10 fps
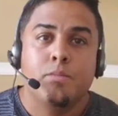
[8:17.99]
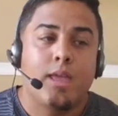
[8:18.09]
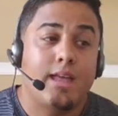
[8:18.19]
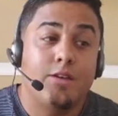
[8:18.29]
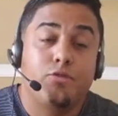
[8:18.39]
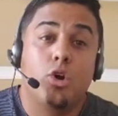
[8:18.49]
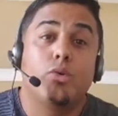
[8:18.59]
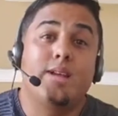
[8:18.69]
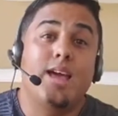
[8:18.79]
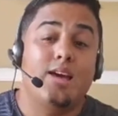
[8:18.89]
And if you
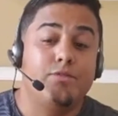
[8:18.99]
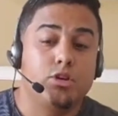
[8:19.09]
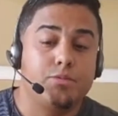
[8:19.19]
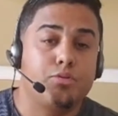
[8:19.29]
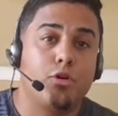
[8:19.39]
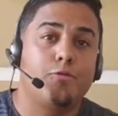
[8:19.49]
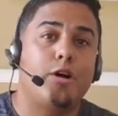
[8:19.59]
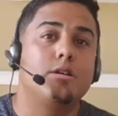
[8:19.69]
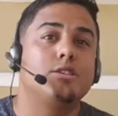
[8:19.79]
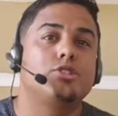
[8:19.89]
already have a good
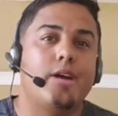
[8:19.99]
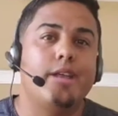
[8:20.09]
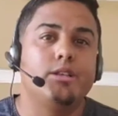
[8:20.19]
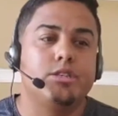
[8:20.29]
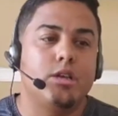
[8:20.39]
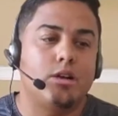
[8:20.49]
profile, good strategy,